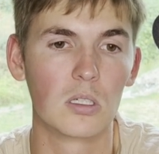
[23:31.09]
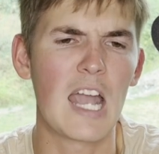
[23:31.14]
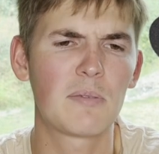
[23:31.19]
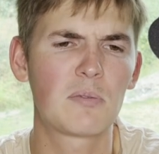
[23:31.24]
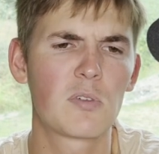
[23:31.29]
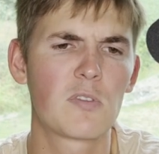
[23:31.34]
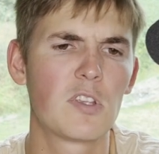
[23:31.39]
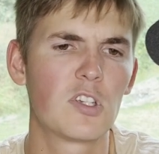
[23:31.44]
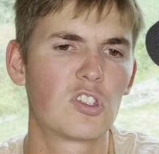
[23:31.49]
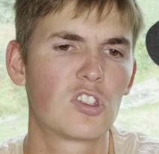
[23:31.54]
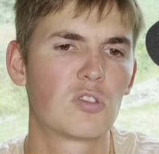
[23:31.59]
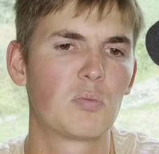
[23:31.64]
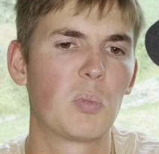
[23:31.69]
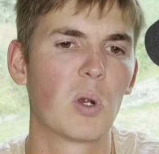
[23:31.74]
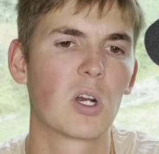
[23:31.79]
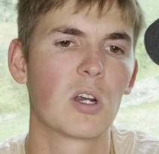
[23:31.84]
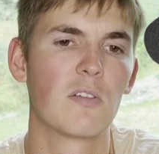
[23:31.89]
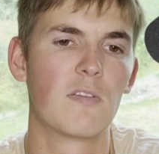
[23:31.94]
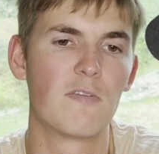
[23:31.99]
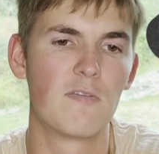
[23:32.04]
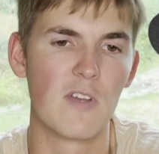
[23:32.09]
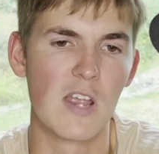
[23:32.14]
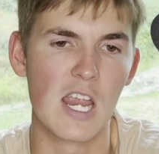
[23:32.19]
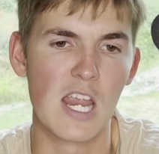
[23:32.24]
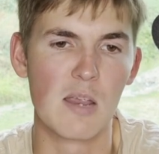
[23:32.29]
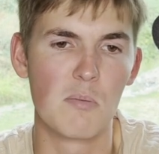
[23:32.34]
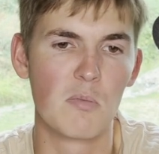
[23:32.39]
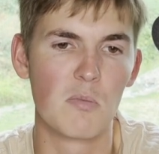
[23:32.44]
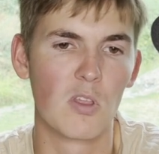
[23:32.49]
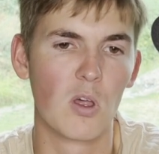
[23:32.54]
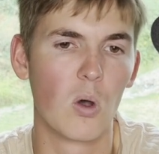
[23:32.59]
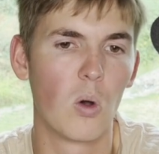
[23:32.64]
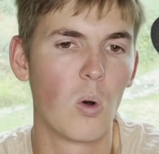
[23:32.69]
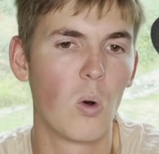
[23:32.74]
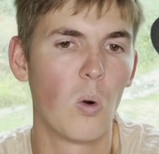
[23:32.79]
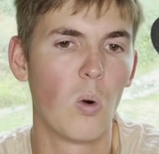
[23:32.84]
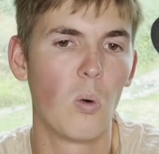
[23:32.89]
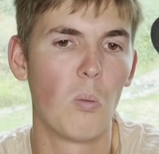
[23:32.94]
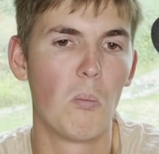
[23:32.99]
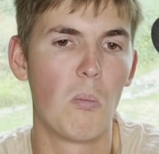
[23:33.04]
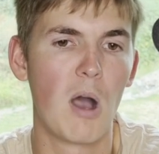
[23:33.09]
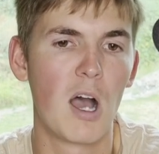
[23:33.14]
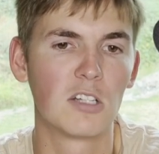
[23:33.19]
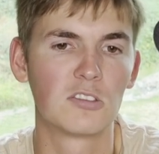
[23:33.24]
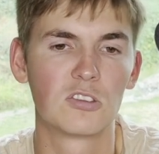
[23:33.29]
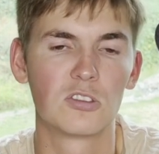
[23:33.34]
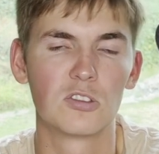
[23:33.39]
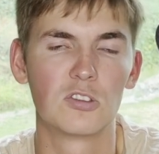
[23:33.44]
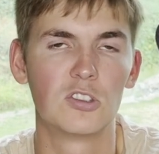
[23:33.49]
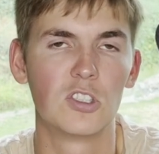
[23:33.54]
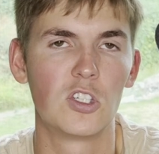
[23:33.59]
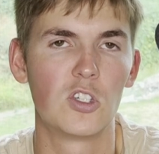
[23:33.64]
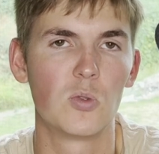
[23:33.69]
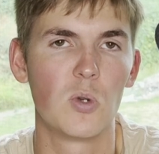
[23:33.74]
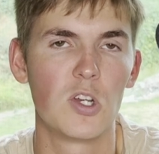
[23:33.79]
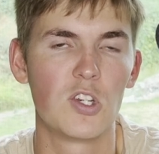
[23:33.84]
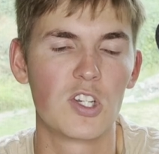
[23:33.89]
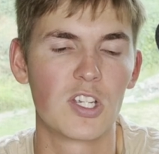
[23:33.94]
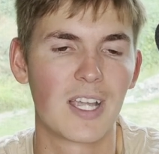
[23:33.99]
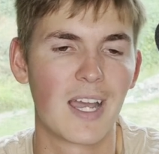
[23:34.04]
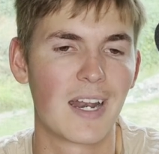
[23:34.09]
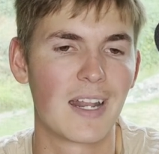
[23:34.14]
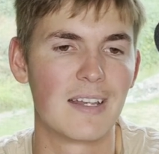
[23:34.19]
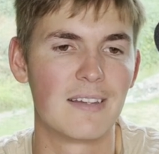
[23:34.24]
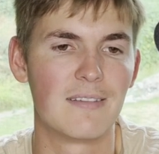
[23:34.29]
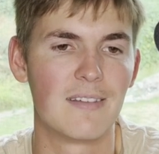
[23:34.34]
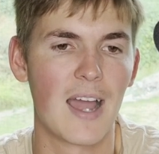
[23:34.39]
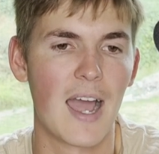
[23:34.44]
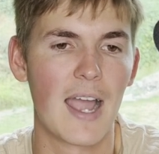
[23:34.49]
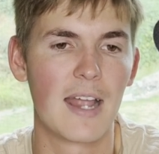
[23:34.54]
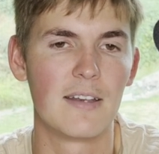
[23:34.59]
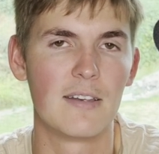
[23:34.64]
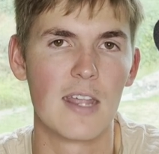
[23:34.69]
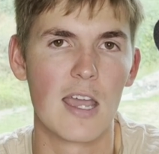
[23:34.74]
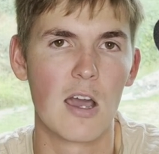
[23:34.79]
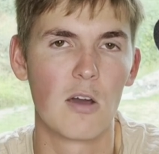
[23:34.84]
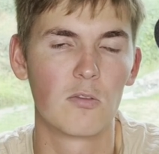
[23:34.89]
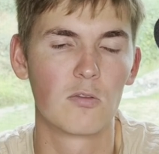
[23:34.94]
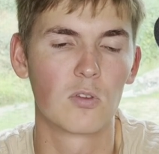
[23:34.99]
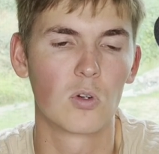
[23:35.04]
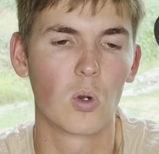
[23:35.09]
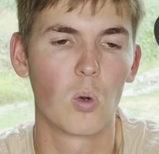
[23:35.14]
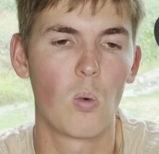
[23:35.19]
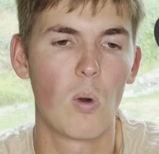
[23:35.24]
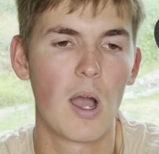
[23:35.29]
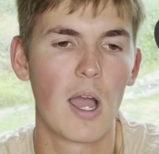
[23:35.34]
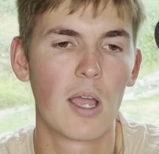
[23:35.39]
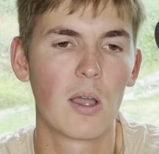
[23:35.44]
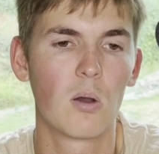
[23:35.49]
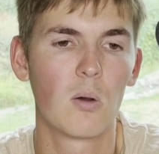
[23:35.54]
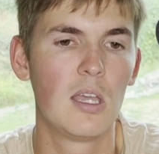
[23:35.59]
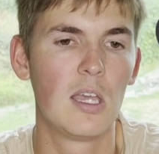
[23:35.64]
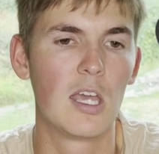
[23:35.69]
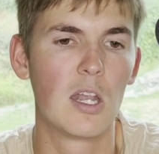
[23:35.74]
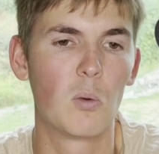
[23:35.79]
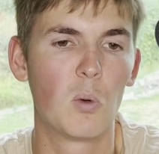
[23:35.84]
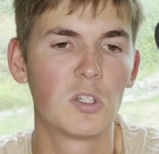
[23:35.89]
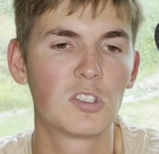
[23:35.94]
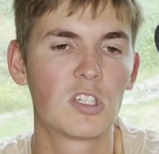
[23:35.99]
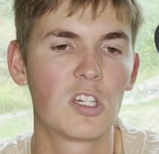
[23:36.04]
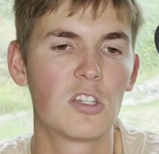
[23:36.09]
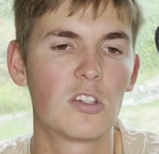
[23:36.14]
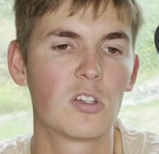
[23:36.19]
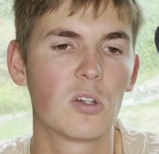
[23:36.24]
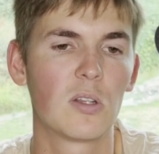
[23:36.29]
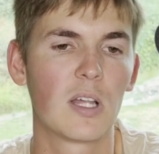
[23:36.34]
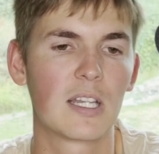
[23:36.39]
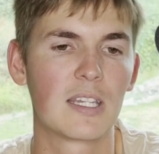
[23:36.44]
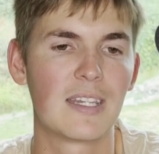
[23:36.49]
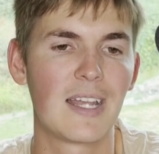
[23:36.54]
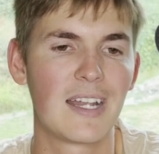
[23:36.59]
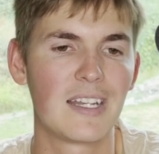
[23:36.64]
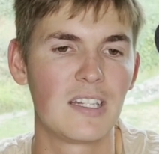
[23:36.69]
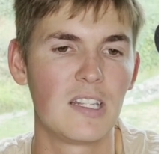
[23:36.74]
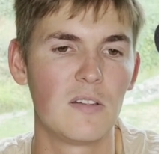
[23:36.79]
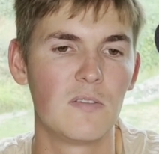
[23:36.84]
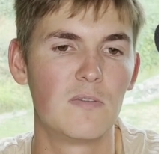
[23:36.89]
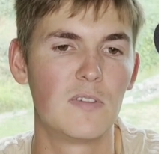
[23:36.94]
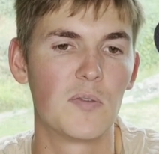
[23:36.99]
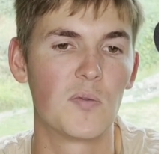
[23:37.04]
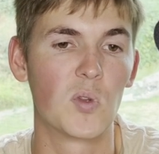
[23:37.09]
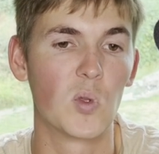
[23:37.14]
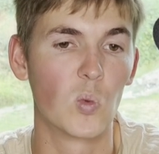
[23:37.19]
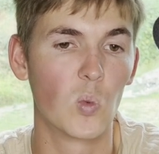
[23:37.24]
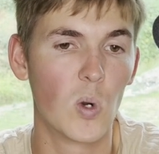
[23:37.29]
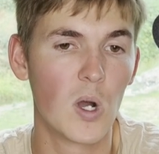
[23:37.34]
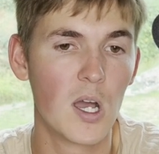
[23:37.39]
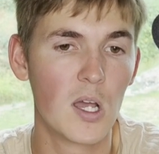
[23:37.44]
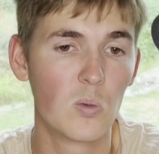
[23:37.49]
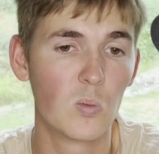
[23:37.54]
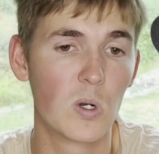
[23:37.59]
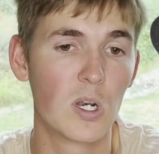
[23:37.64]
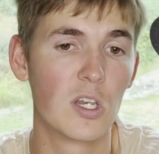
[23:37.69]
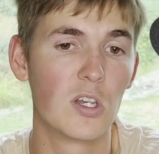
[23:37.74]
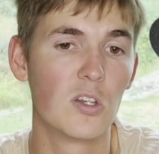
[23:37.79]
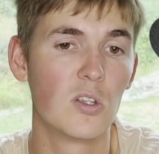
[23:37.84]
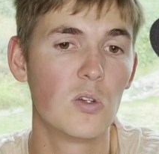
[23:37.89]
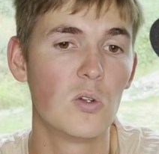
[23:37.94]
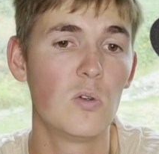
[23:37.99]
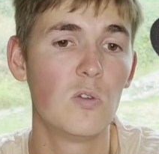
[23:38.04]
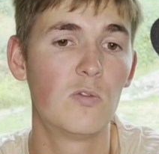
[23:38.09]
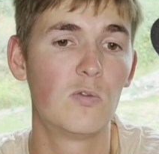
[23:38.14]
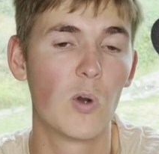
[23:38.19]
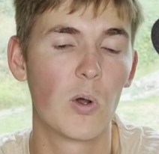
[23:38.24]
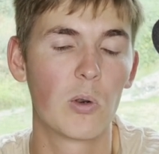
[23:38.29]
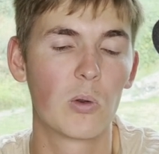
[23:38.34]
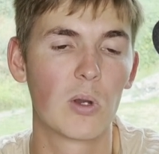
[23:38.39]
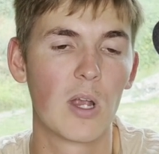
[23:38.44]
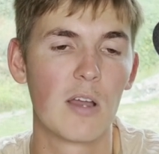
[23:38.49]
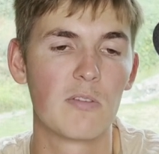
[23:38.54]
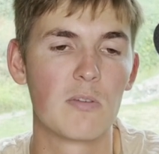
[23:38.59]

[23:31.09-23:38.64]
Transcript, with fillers: After this spurt of fame, the whole monster situation kind of died down for a while, and it wasn't until like 1951 when a new photograph